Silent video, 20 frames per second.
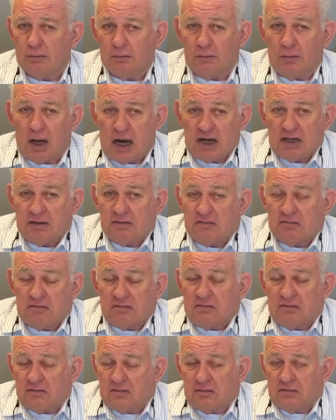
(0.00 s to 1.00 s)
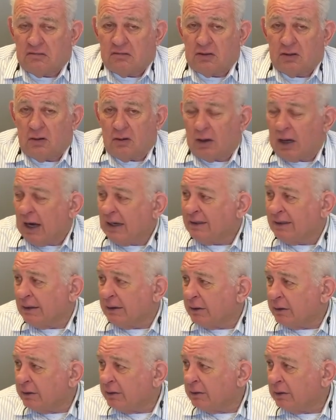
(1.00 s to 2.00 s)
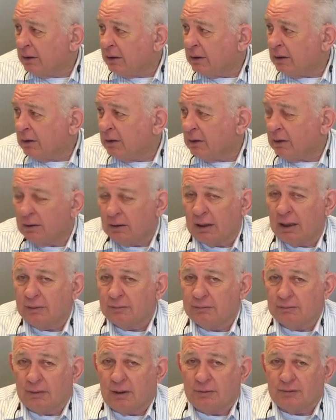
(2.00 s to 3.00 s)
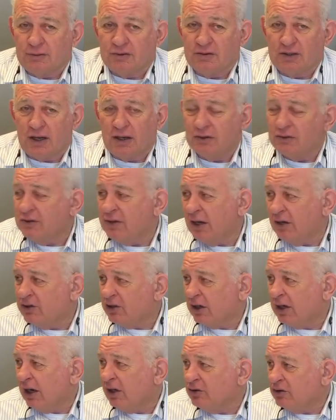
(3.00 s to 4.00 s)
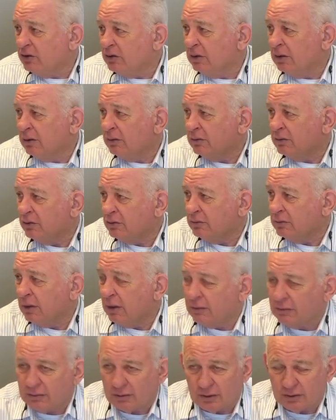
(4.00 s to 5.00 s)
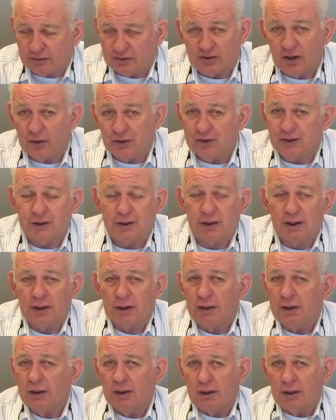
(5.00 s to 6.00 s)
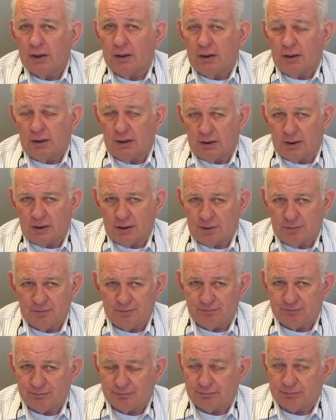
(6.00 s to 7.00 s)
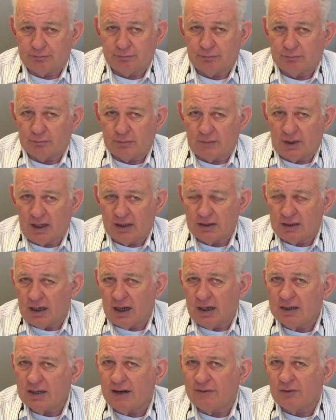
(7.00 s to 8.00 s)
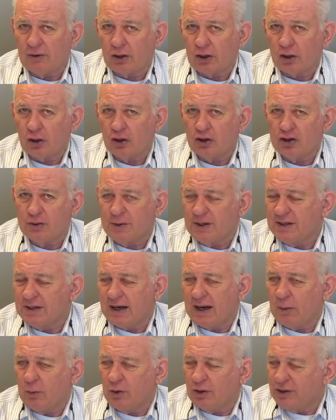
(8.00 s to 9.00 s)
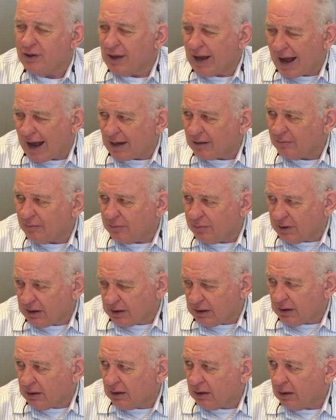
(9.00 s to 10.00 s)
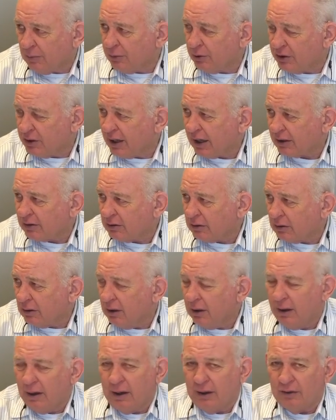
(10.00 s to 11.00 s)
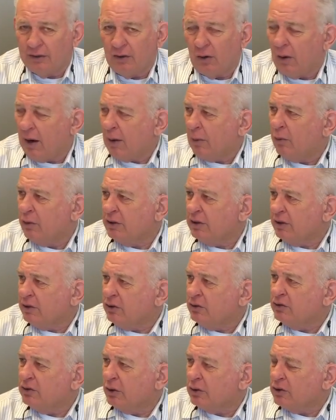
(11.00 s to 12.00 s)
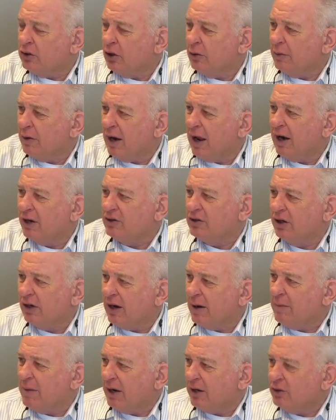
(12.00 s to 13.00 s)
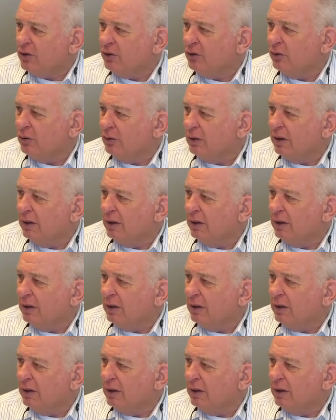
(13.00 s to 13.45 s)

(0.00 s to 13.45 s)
I didn't. I'm in sales and education and consulting. I never occurred to me that I would not be a protector, though I wouldn't have used that terminology till I met you.